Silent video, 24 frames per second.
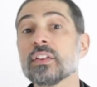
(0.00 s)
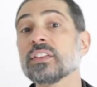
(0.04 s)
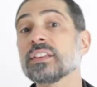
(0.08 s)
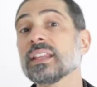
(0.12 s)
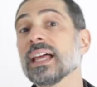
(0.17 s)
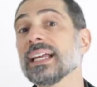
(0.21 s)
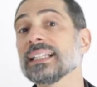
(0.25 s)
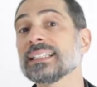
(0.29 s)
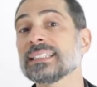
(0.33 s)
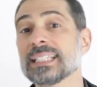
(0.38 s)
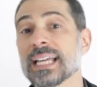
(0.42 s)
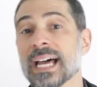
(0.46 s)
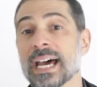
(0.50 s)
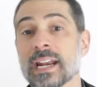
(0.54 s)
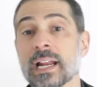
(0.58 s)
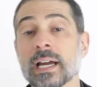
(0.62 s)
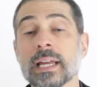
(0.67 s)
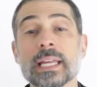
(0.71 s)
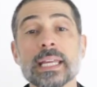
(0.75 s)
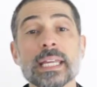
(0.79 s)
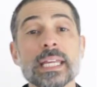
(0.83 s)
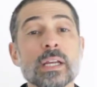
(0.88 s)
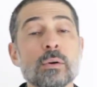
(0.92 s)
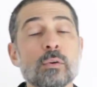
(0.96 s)
that data,
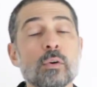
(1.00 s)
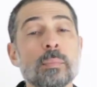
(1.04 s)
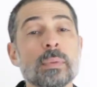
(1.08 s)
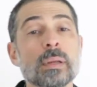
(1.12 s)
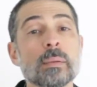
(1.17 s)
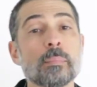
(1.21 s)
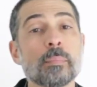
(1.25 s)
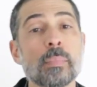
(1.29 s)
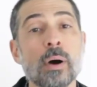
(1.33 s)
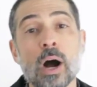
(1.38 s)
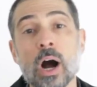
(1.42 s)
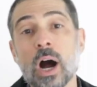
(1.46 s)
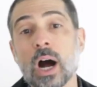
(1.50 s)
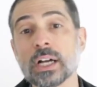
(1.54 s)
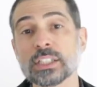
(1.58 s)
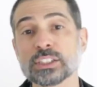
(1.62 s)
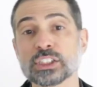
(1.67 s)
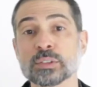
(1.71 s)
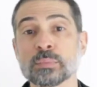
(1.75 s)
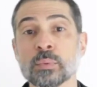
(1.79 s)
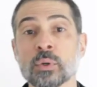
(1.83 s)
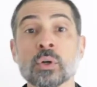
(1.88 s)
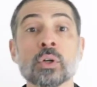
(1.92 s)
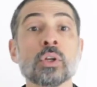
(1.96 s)
it will be
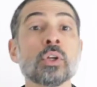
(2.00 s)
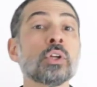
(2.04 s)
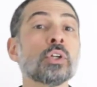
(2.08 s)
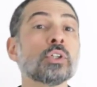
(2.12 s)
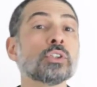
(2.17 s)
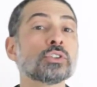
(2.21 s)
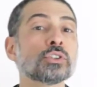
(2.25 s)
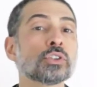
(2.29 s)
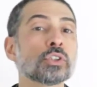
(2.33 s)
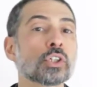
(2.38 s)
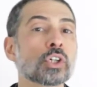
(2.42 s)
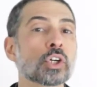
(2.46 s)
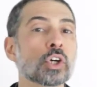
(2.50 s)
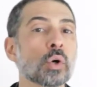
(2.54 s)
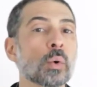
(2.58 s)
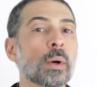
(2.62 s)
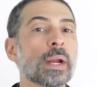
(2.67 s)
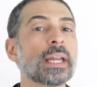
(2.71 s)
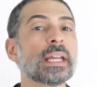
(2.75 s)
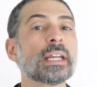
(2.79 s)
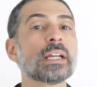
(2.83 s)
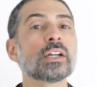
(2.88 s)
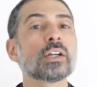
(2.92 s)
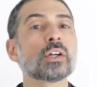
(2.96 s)
possible to
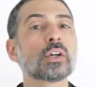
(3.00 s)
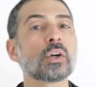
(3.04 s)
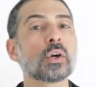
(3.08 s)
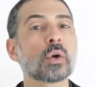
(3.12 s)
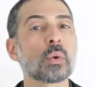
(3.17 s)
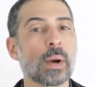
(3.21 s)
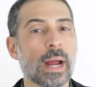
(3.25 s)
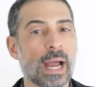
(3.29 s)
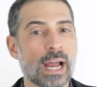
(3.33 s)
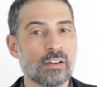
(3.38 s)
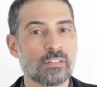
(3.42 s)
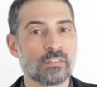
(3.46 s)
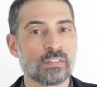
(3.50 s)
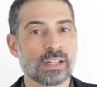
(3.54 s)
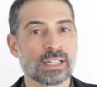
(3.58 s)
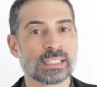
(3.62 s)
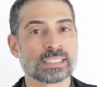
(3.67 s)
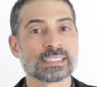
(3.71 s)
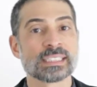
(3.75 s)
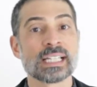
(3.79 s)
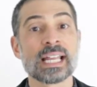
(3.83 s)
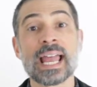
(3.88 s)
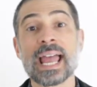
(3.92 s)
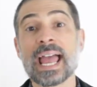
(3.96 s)
create
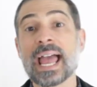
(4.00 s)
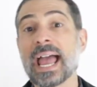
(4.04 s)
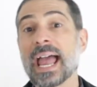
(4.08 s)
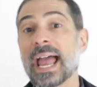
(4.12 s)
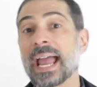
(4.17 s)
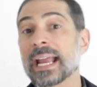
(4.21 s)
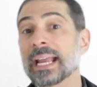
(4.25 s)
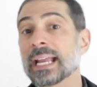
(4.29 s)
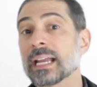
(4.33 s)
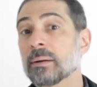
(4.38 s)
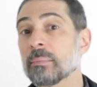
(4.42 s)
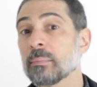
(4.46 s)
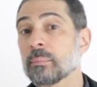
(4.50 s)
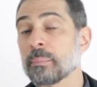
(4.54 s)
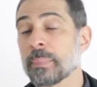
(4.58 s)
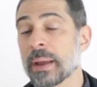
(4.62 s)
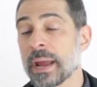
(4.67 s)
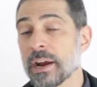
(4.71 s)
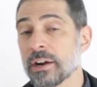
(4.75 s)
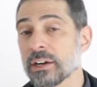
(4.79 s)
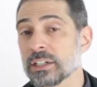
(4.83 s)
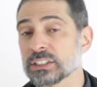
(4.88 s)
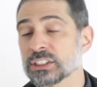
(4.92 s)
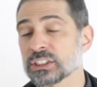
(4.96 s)
graphics and
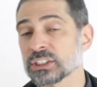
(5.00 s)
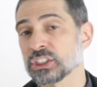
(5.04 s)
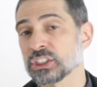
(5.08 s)
comparison